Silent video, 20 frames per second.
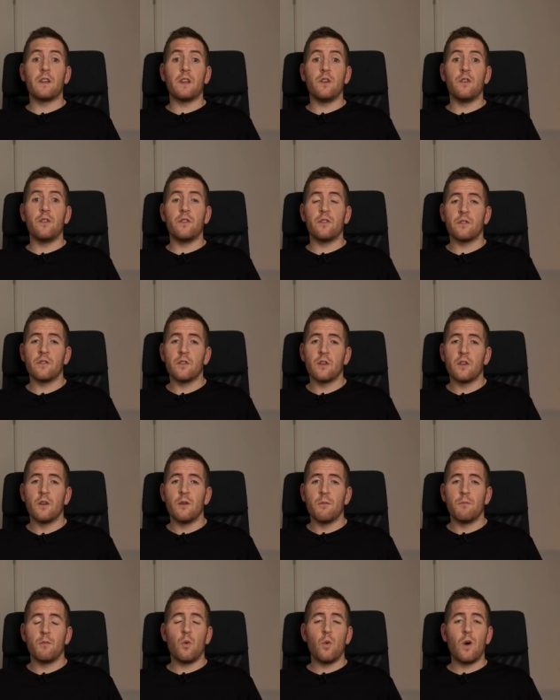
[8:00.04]
use,
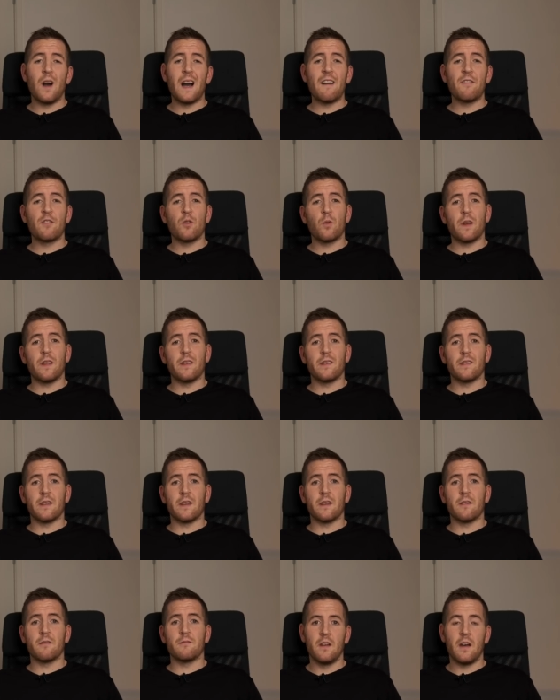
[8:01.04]
but we'll have to wait and see.
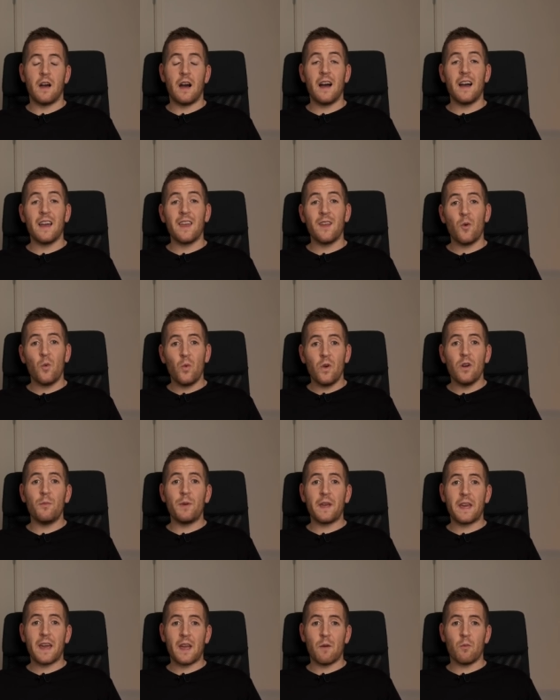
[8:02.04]
I will
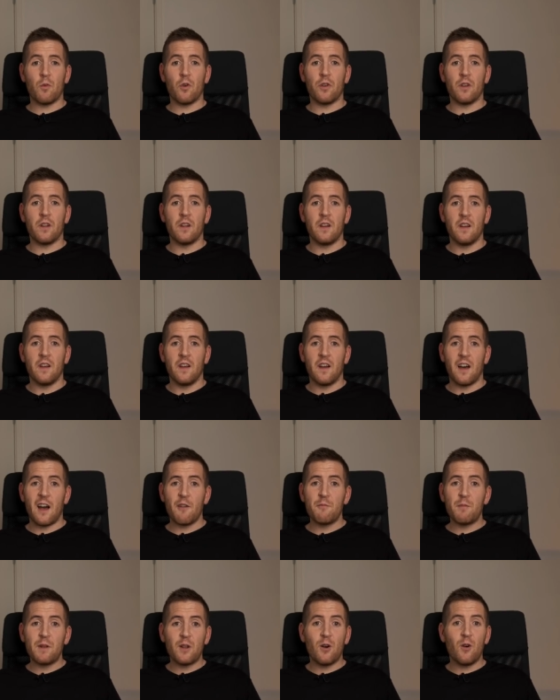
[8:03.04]
be getting one.
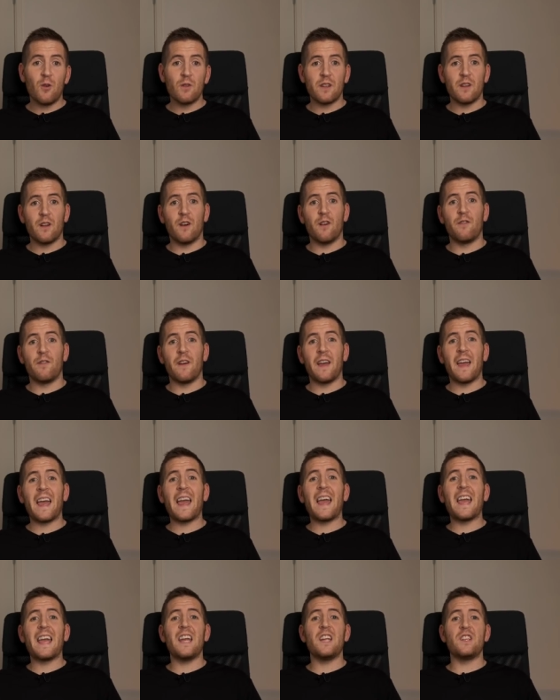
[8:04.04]
I've been holding off for
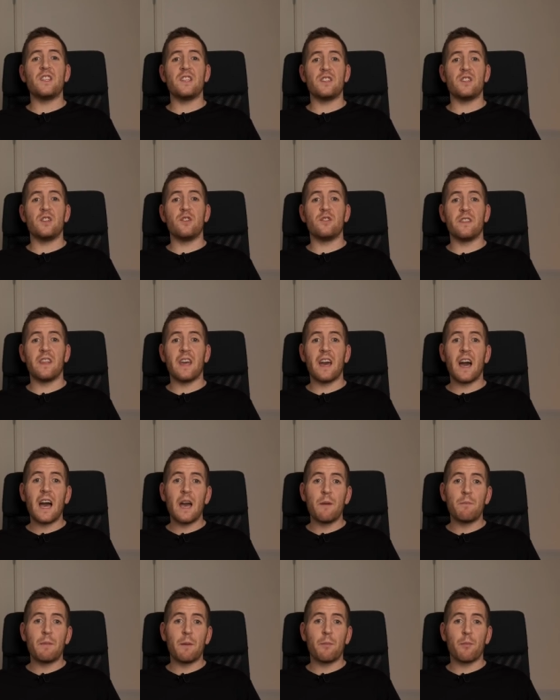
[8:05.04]
ages using the
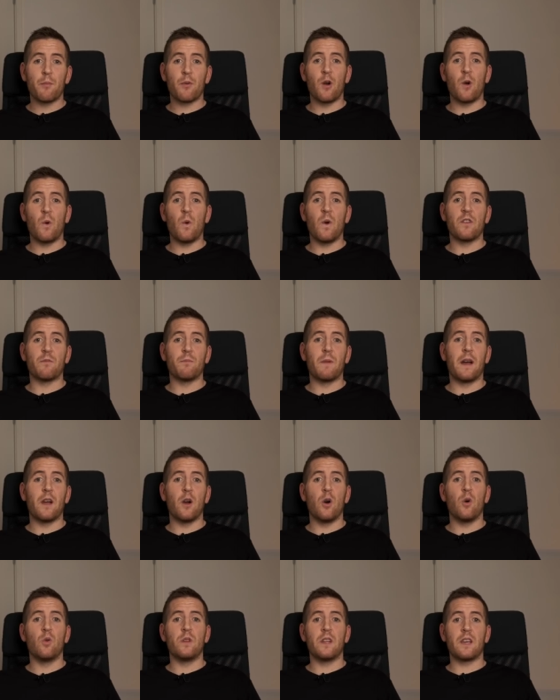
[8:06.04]
iPad Pro as my
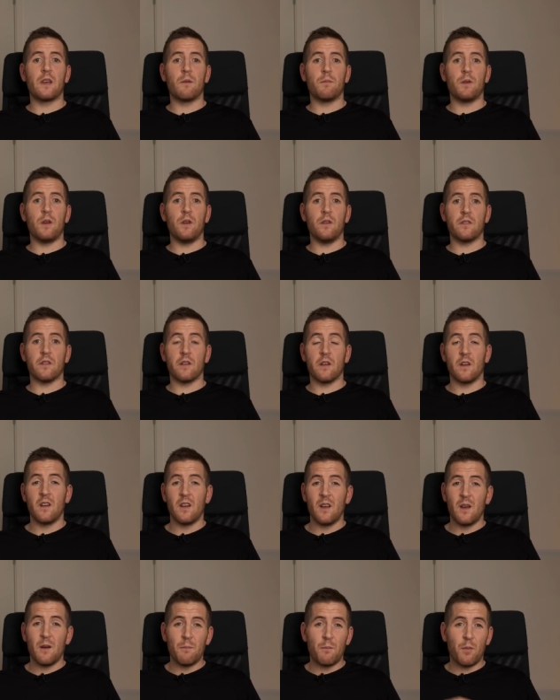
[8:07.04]
only computer,
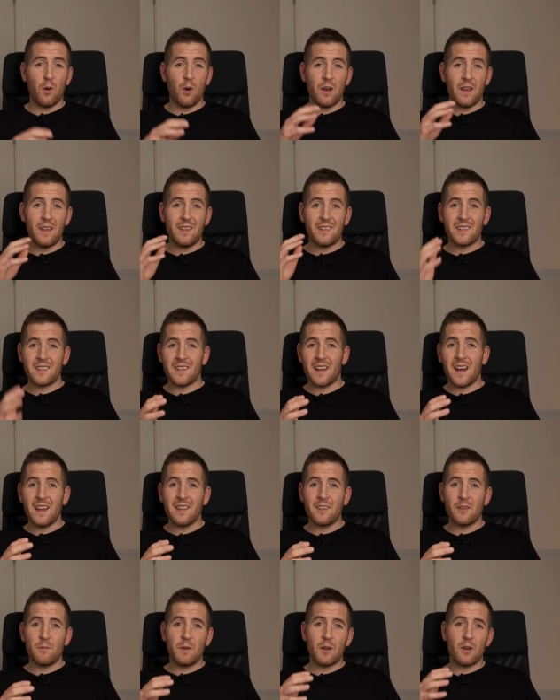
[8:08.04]
but it's
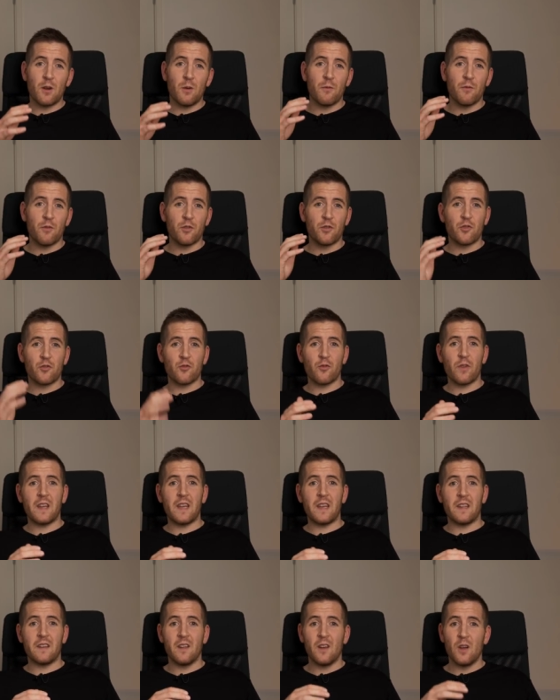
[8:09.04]
starting to become frustrating